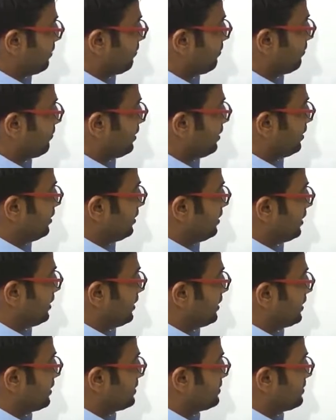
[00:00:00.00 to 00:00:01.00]
1
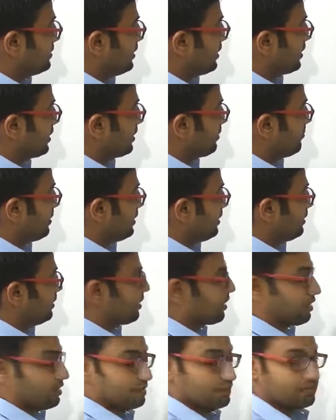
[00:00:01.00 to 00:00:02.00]
as
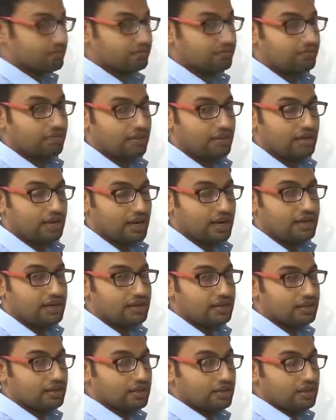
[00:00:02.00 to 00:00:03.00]
remainder.
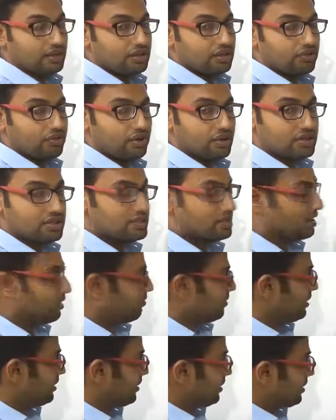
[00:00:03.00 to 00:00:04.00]
Right? What is the
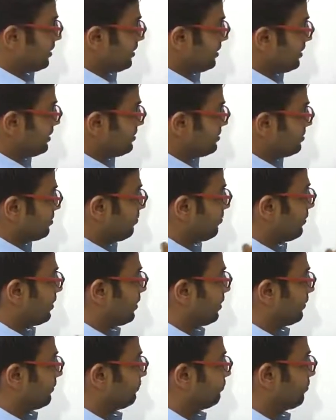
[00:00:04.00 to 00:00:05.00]
remainder here is
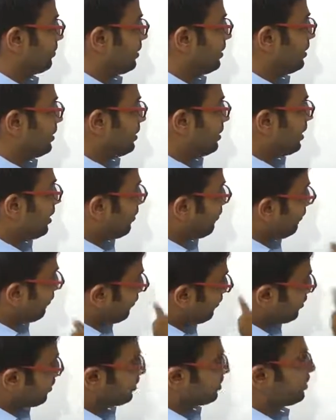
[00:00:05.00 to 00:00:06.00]
1. Now,
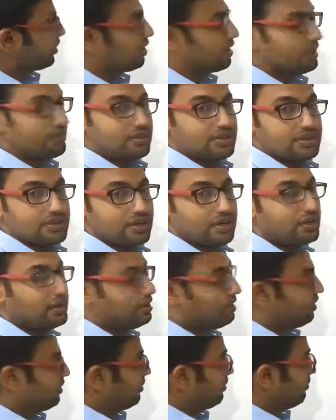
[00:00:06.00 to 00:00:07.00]
for the division,
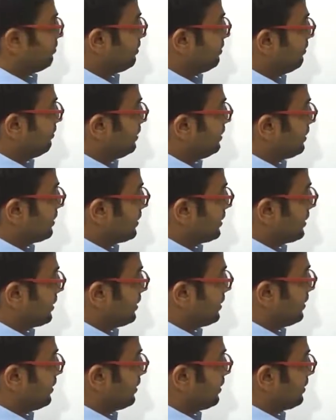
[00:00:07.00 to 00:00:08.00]
we will take
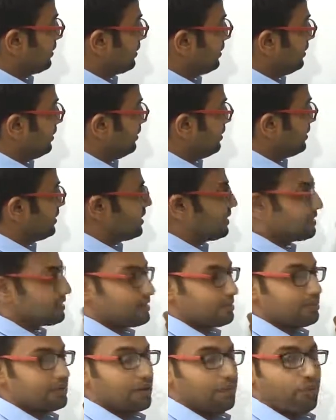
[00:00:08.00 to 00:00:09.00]
here the
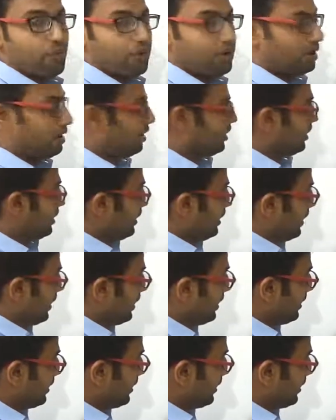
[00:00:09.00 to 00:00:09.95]
decimal point and